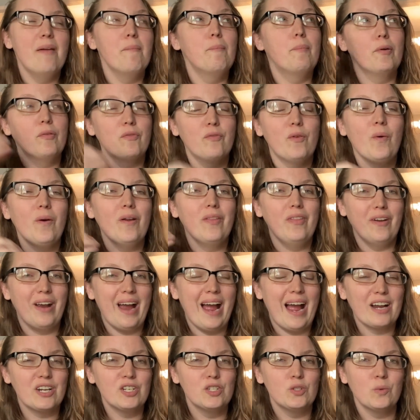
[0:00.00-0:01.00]
before
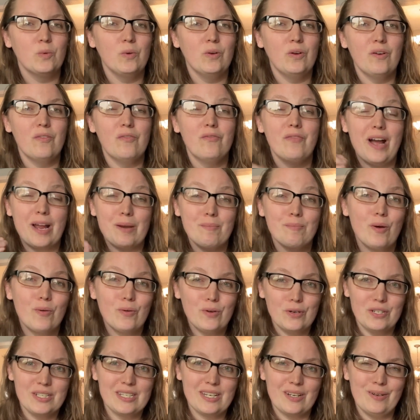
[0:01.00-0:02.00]
their actual fine
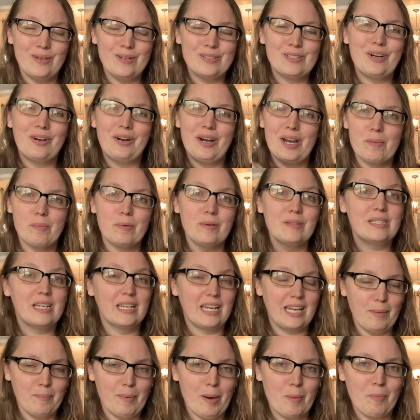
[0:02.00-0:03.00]
motor skills are able to
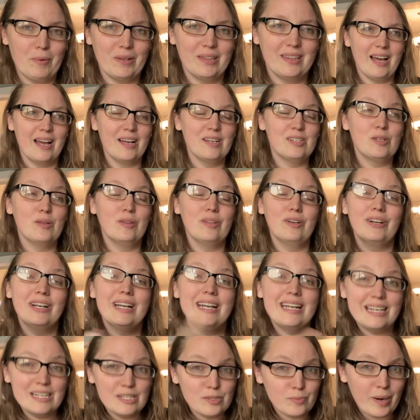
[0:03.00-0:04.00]
keep up with that. So there
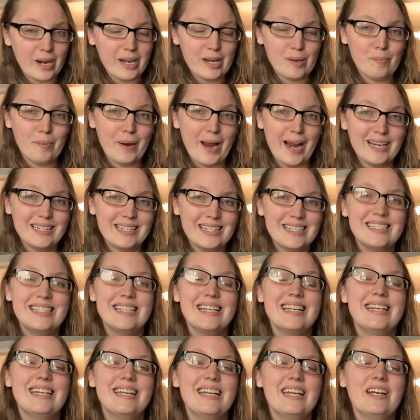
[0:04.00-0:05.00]
is writing practice
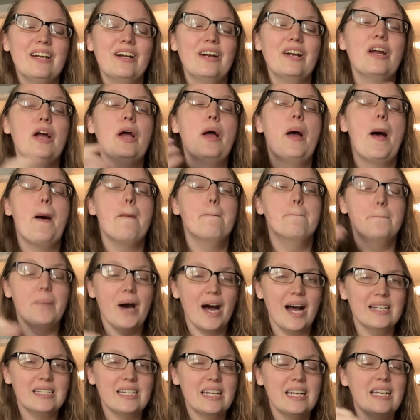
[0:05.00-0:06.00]
in here,
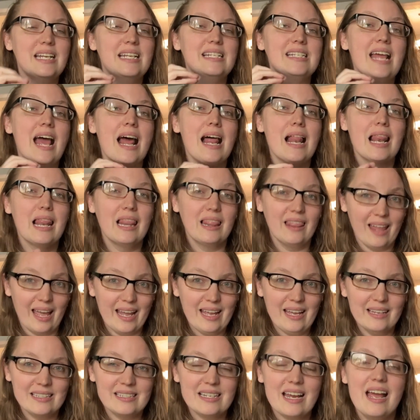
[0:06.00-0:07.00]
but it is
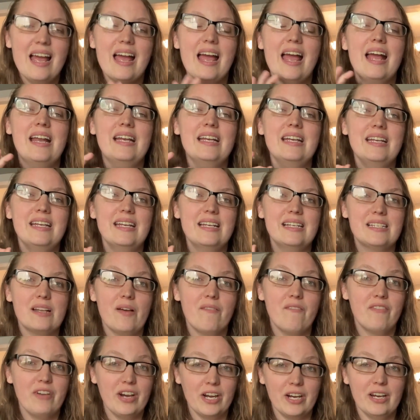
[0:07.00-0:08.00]
light and it is
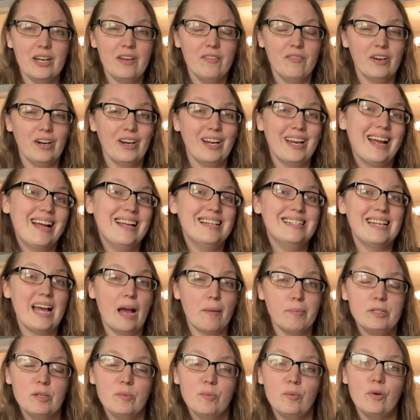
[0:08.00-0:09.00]
very, very
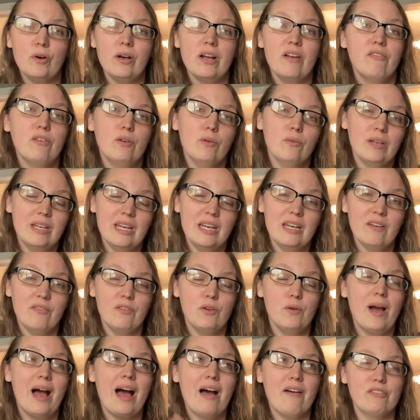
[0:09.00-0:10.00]
adaptable if you need, if
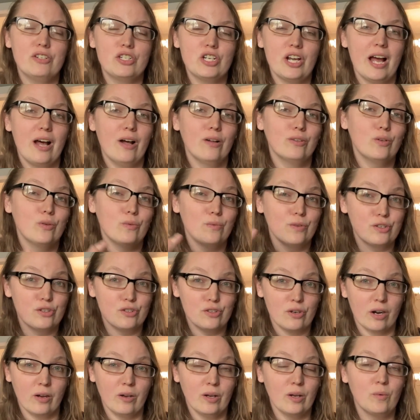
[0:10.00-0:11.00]
you have a child who is
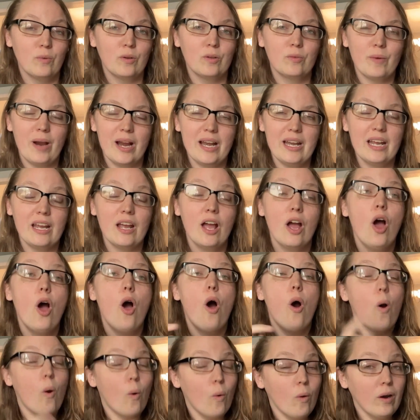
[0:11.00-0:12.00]
struggling with writing,
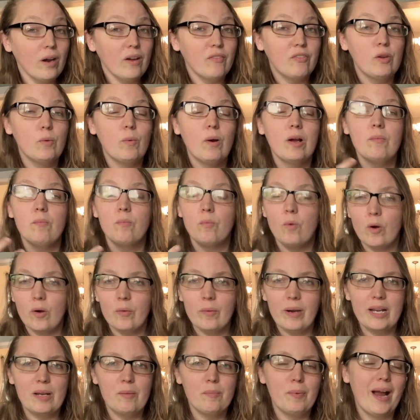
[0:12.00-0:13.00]
or if you want more
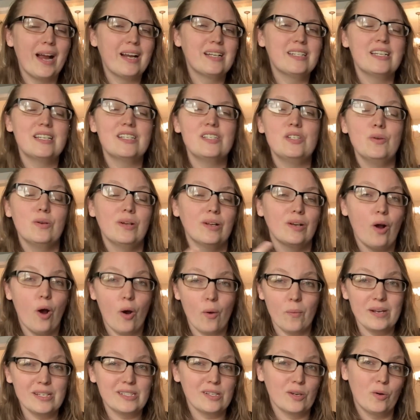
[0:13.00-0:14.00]
writing practice, you could
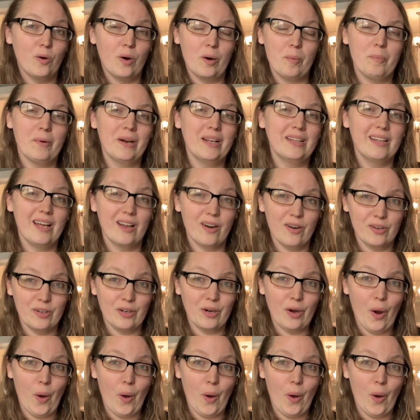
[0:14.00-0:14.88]
always incorporate that on your